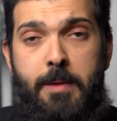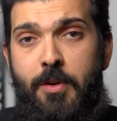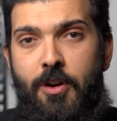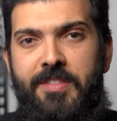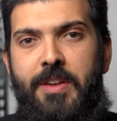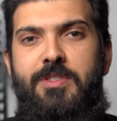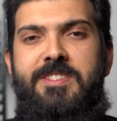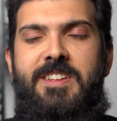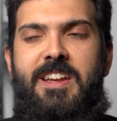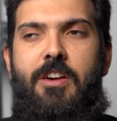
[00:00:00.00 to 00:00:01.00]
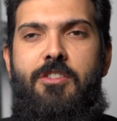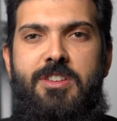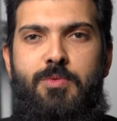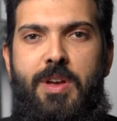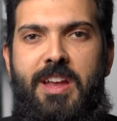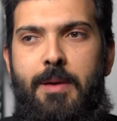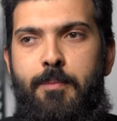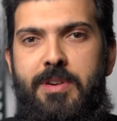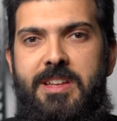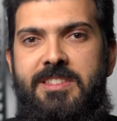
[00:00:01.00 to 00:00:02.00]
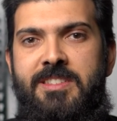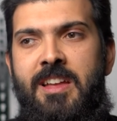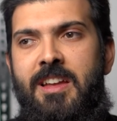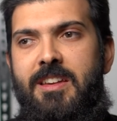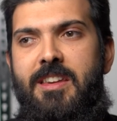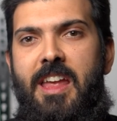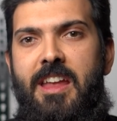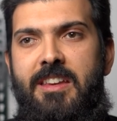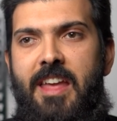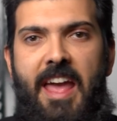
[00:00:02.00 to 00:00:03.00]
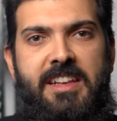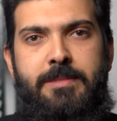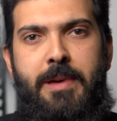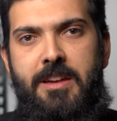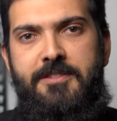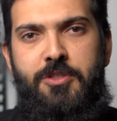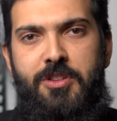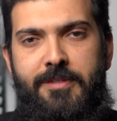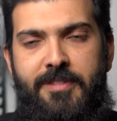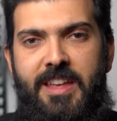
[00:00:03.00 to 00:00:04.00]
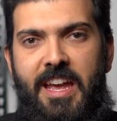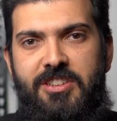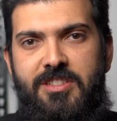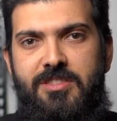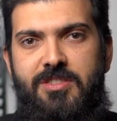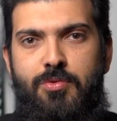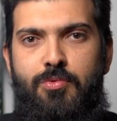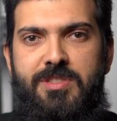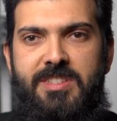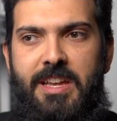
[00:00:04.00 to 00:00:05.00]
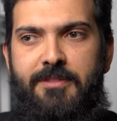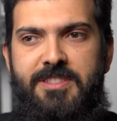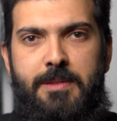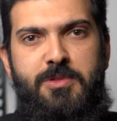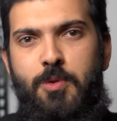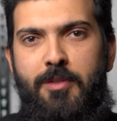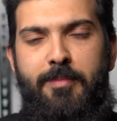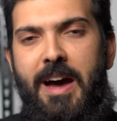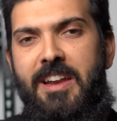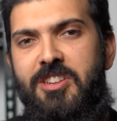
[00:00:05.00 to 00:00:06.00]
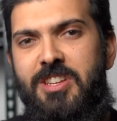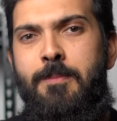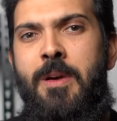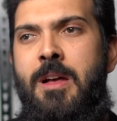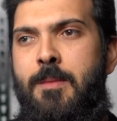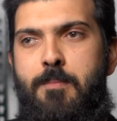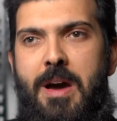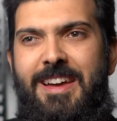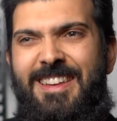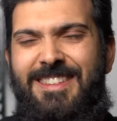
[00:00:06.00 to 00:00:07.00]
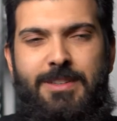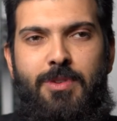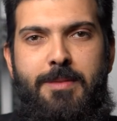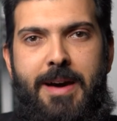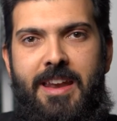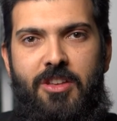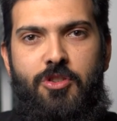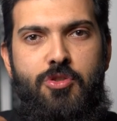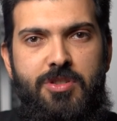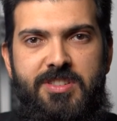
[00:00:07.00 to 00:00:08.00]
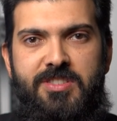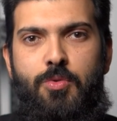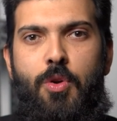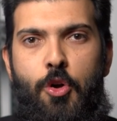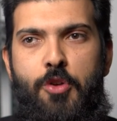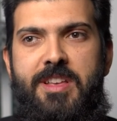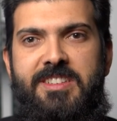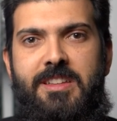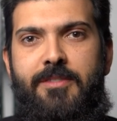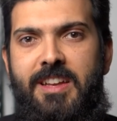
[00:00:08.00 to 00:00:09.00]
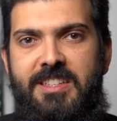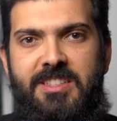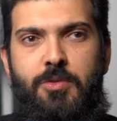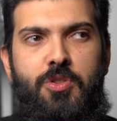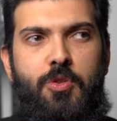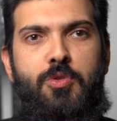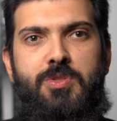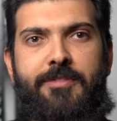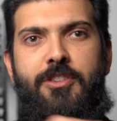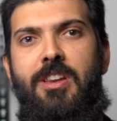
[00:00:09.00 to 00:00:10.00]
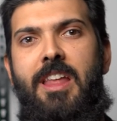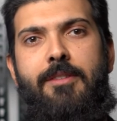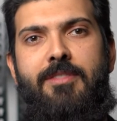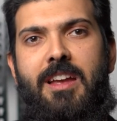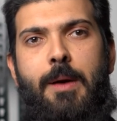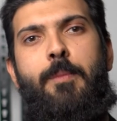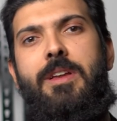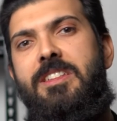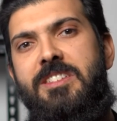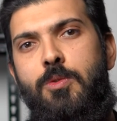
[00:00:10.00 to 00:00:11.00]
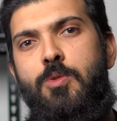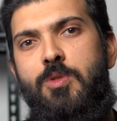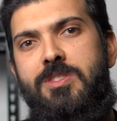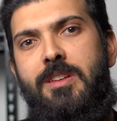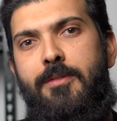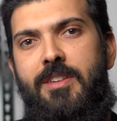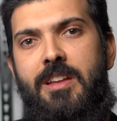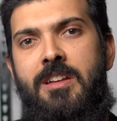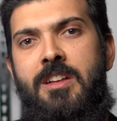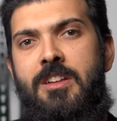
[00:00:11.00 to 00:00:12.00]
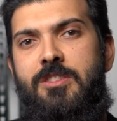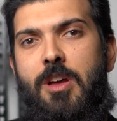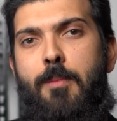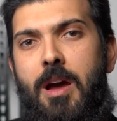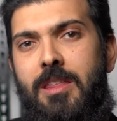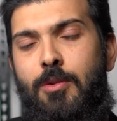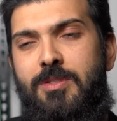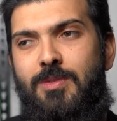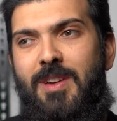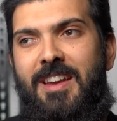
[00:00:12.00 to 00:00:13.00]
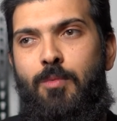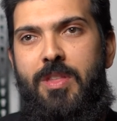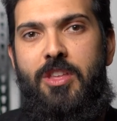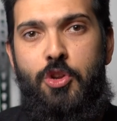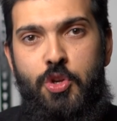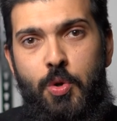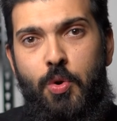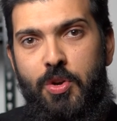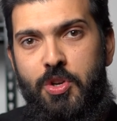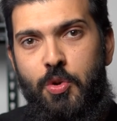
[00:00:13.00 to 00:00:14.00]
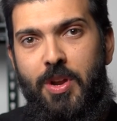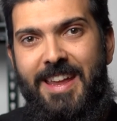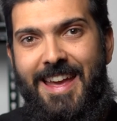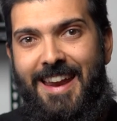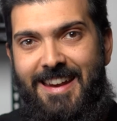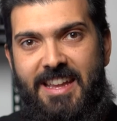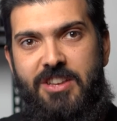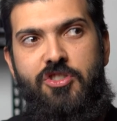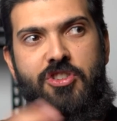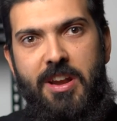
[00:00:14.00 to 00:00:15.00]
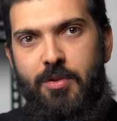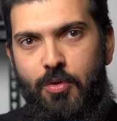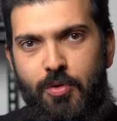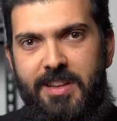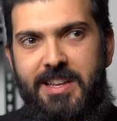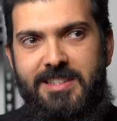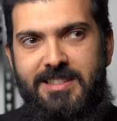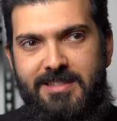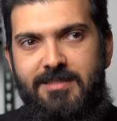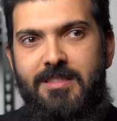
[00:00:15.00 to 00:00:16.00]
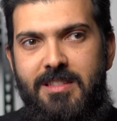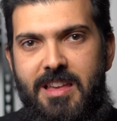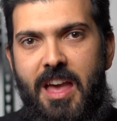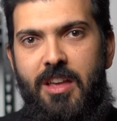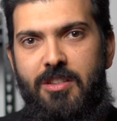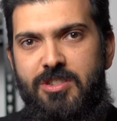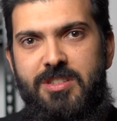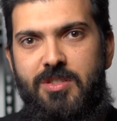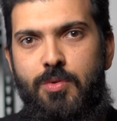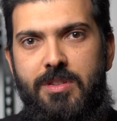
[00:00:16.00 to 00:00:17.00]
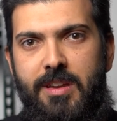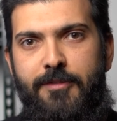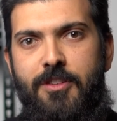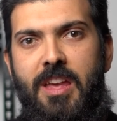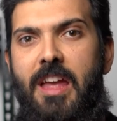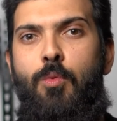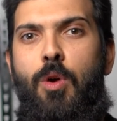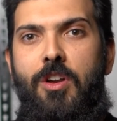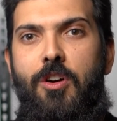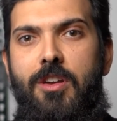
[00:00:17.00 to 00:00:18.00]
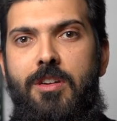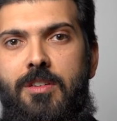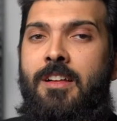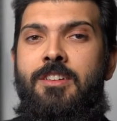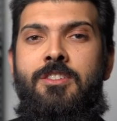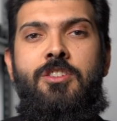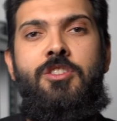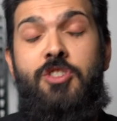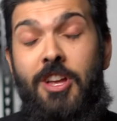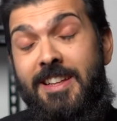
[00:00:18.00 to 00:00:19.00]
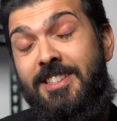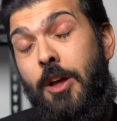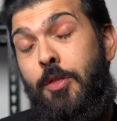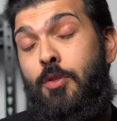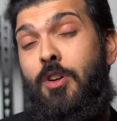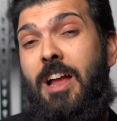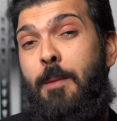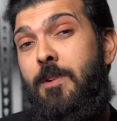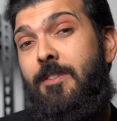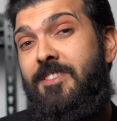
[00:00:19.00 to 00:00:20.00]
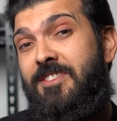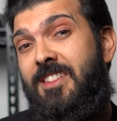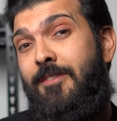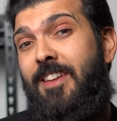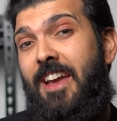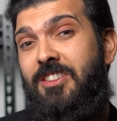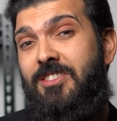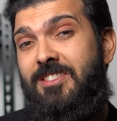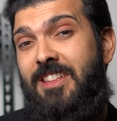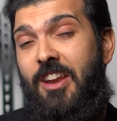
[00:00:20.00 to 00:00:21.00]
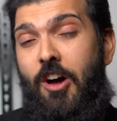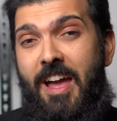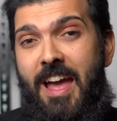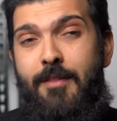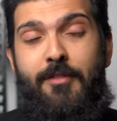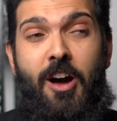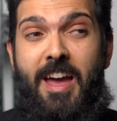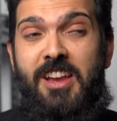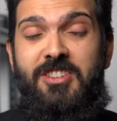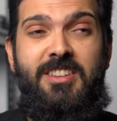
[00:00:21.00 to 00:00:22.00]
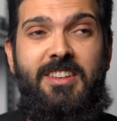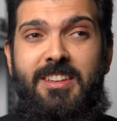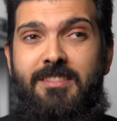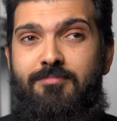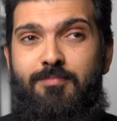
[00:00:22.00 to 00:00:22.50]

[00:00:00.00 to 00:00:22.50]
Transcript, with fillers: get me wrong, there is scenarios where companies need X amount of certifications to receive some sort of partnership, but it doesn't really matter. You still earn that certificate. It's still yours. If you leave the company, it's still your certificate. So my thoughts around whether you should or shouldn't get it in general is, yeah, just do it if you can. Why not? So let's go through a couple of the certifications that I have. I actually